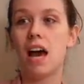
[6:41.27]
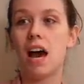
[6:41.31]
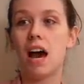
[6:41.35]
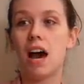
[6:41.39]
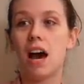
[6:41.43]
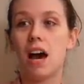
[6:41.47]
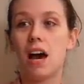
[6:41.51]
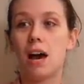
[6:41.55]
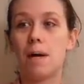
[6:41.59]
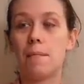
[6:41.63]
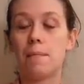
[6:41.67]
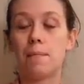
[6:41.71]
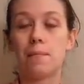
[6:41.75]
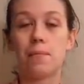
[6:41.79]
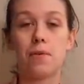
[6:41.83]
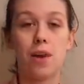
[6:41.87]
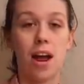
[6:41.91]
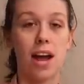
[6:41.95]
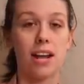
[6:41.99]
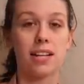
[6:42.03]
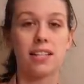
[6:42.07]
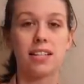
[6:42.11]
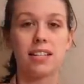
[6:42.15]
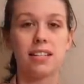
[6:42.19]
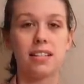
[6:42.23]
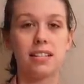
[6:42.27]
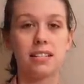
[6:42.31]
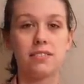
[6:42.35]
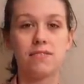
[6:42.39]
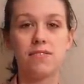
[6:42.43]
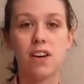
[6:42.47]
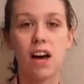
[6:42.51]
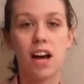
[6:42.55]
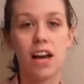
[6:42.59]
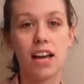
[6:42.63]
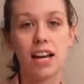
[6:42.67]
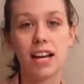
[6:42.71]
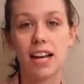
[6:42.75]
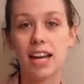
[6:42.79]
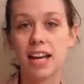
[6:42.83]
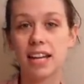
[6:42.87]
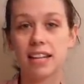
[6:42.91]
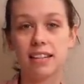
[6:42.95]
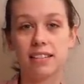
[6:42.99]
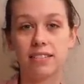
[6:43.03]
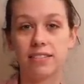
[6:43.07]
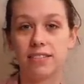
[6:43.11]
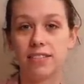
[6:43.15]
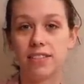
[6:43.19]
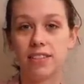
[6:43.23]
practices
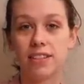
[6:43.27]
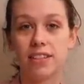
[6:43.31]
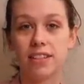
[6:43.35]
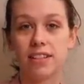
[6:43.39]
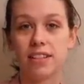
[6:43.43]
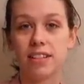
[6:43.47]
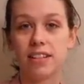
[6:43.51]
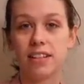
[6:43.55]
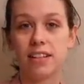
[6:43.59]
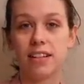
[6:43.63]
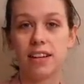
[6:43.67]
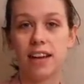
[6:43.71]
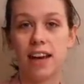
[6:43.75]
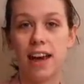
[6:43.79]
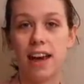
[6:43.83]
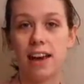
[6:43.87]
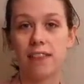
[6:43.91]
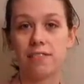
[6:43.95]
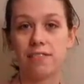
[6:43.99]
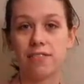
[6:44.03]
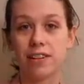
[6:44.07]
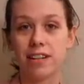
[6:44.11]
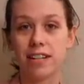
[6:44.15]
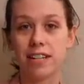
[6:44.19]
violin every